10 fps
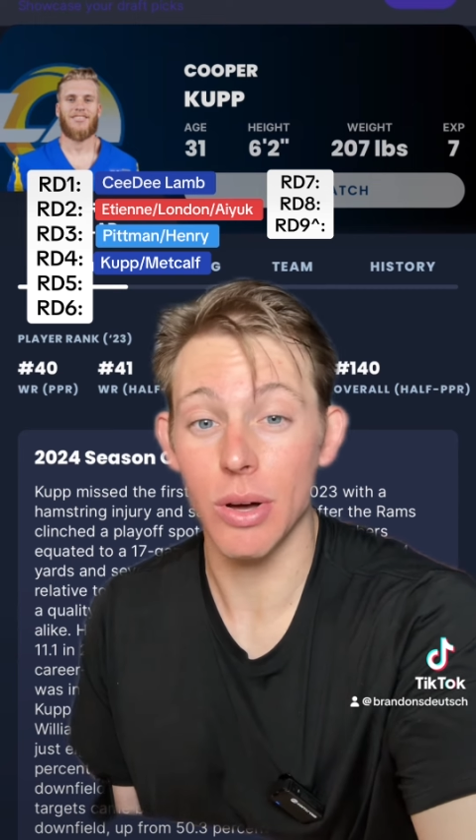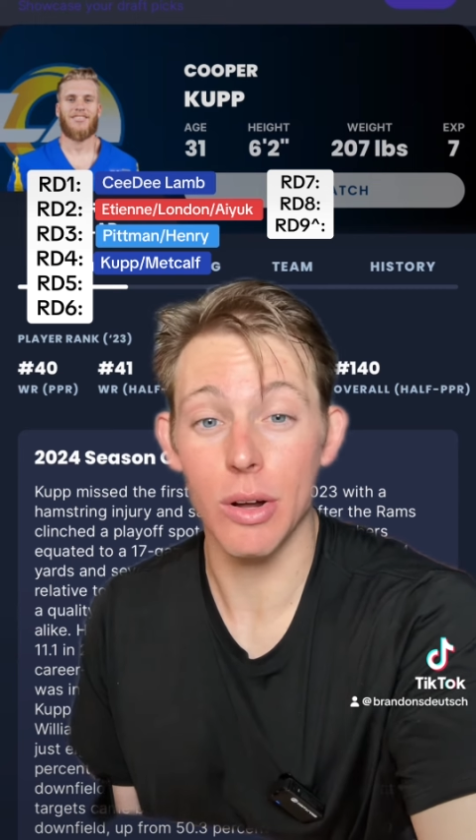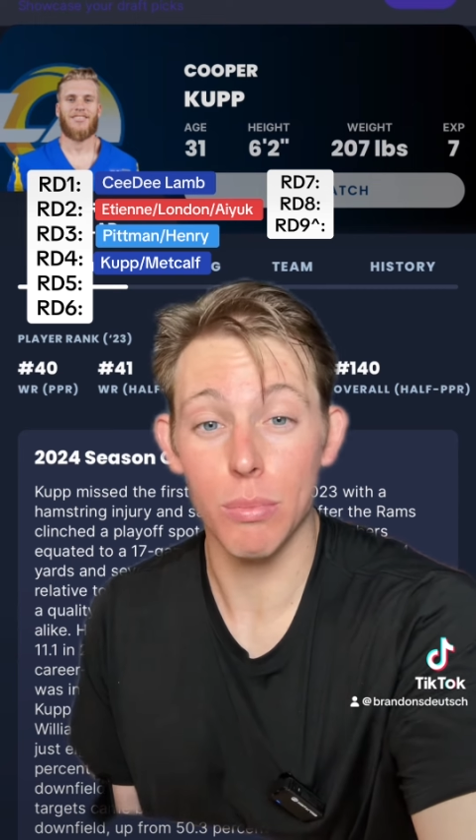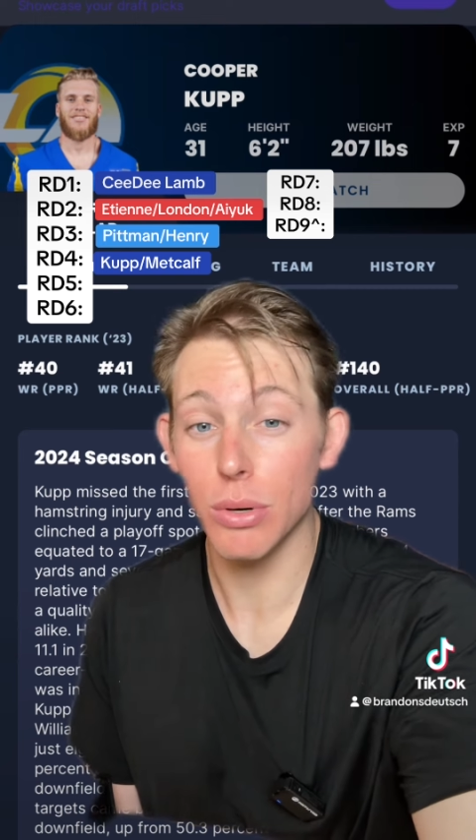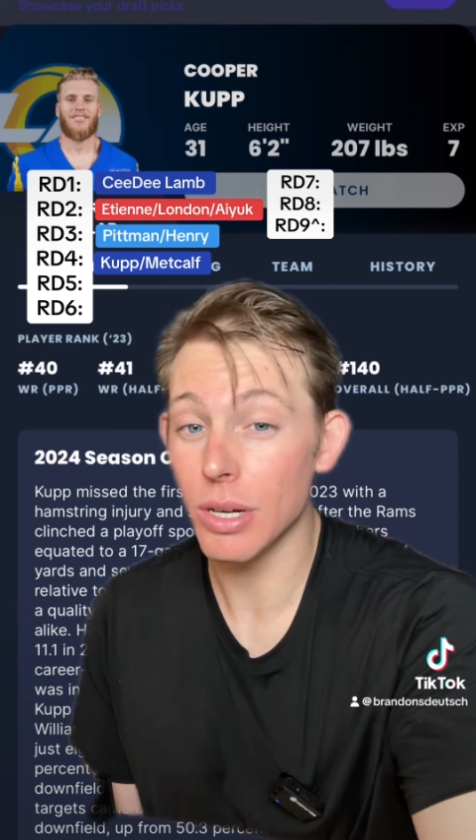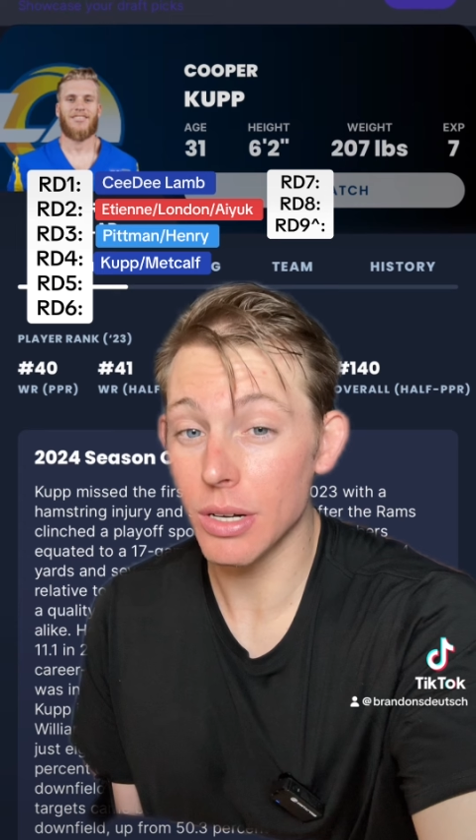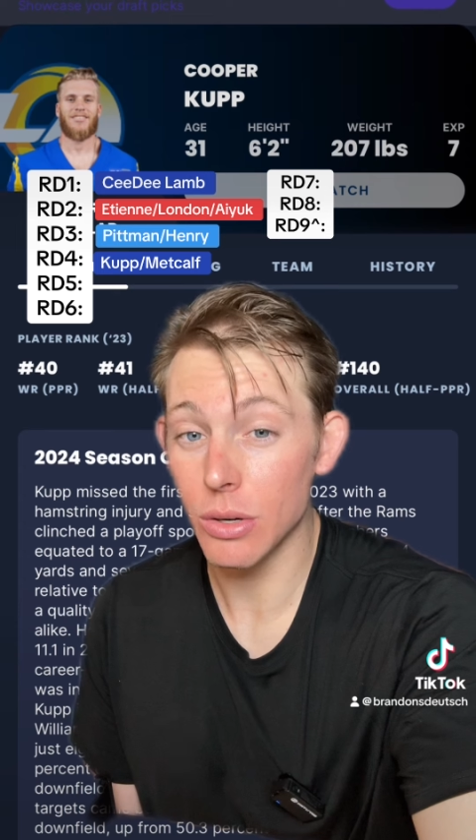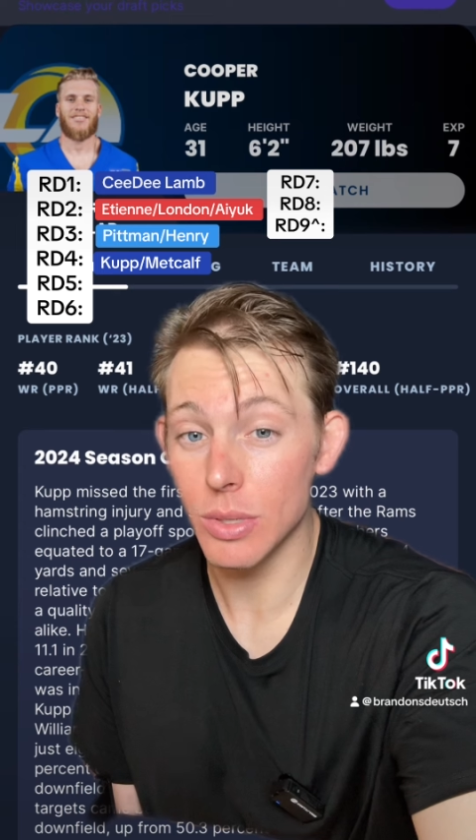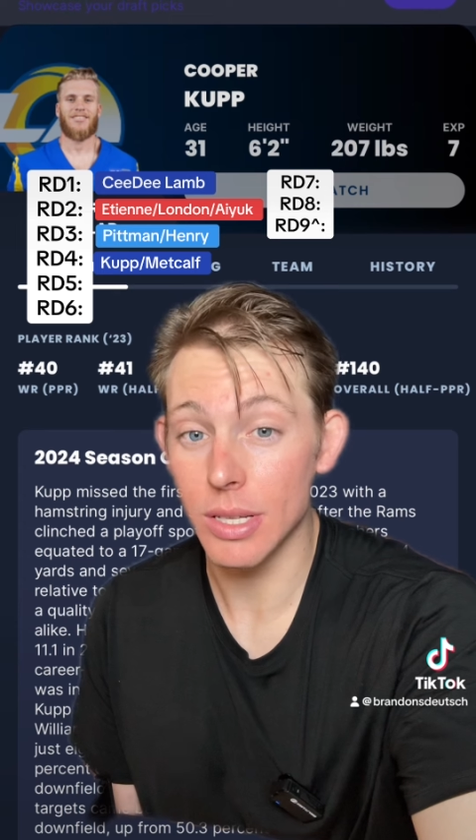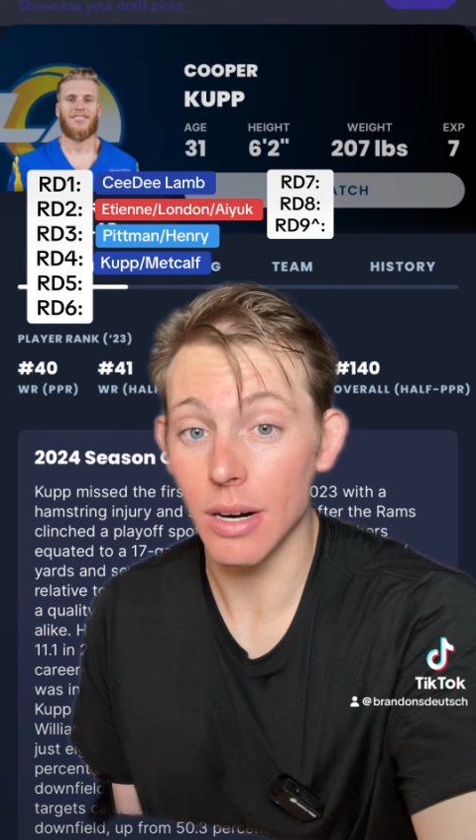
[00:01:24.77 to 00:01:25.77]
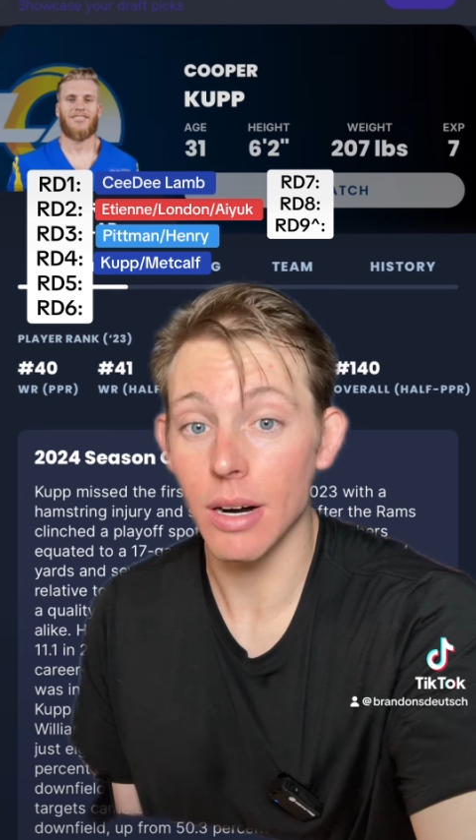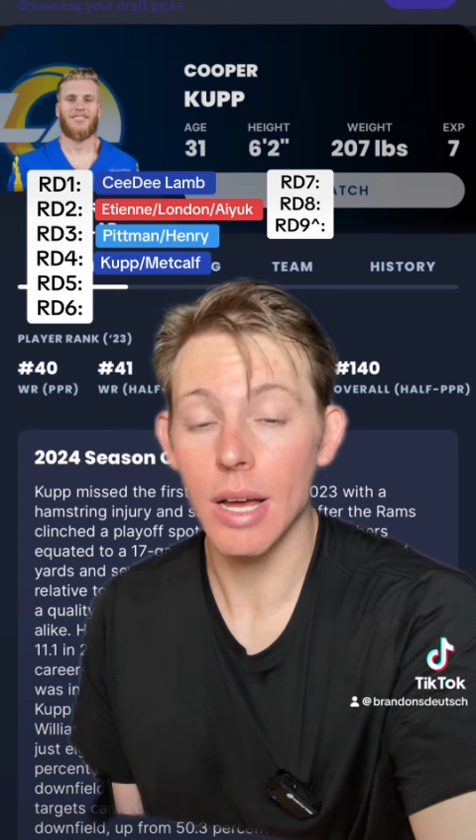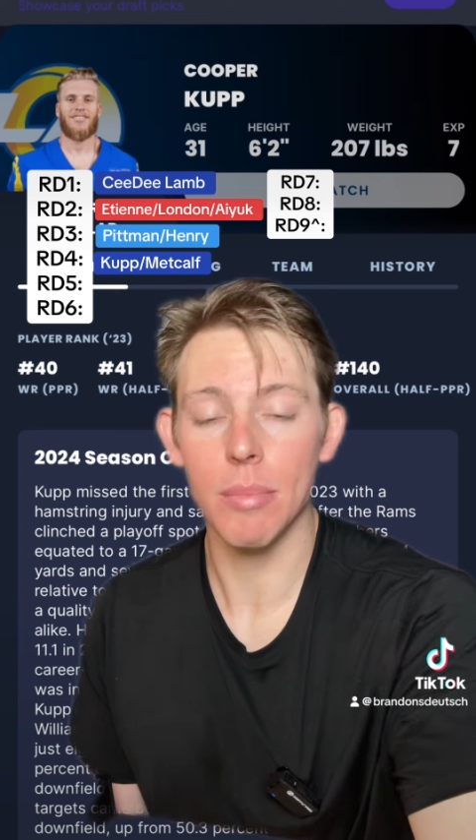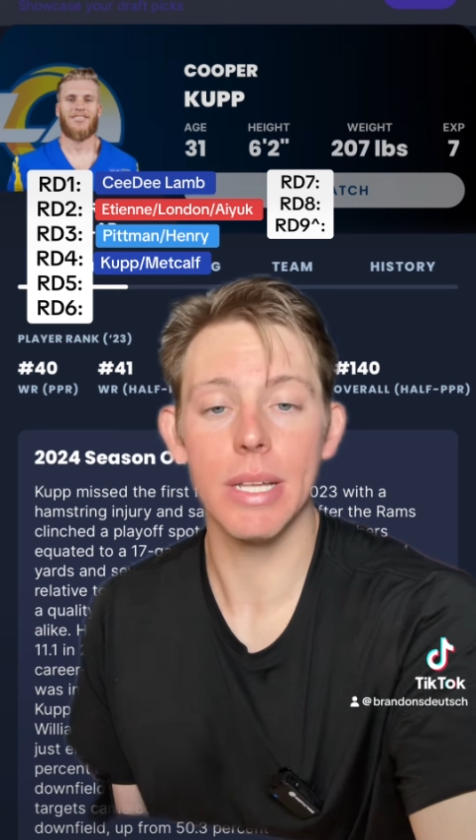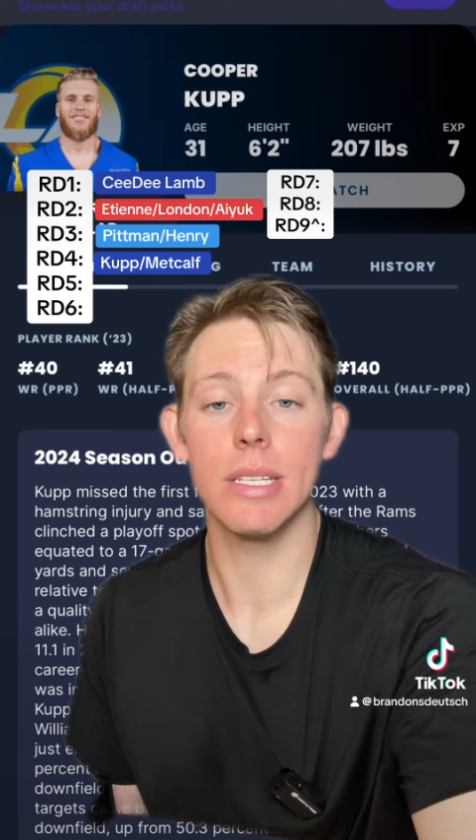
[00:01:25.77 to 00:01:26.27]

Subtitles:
I know Puka Nacua was there, but he's